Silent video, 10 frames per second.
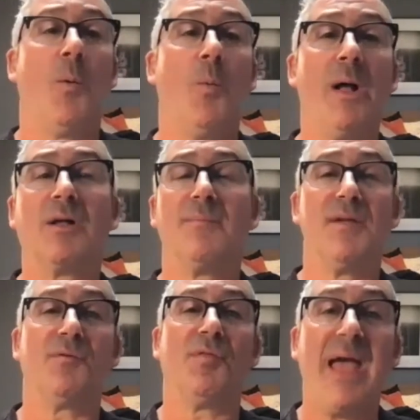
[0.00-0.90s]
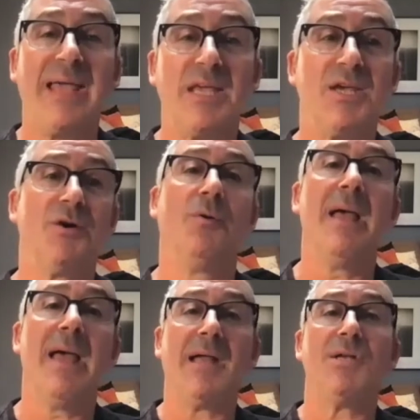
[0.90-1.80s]
welcome you, thank you,
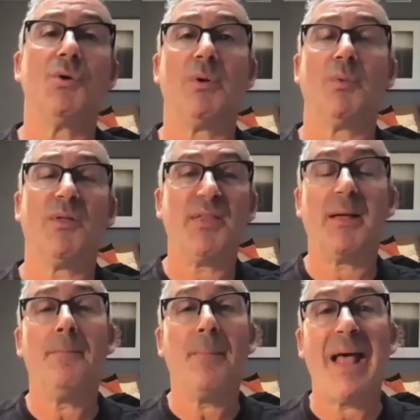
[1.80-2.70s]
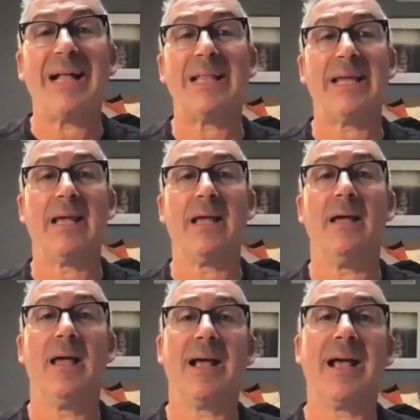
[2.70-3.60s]
and do it with compelling
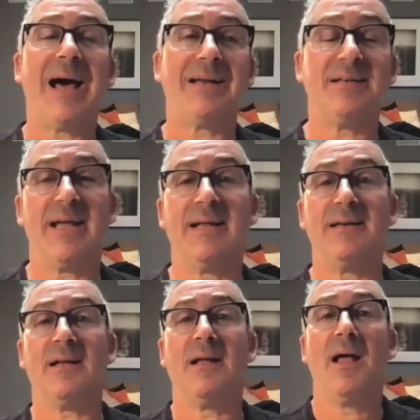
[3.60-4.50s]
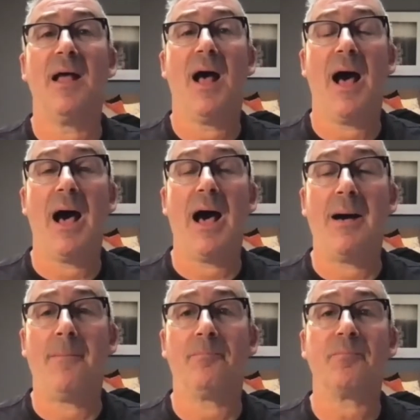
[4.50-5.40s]
content.
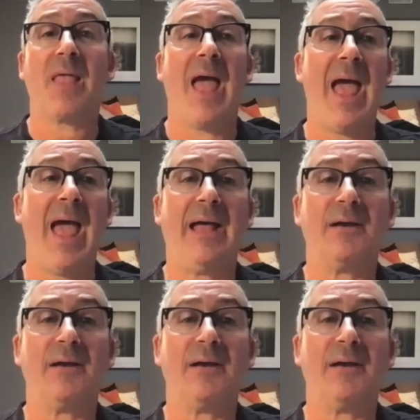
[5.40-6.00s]
And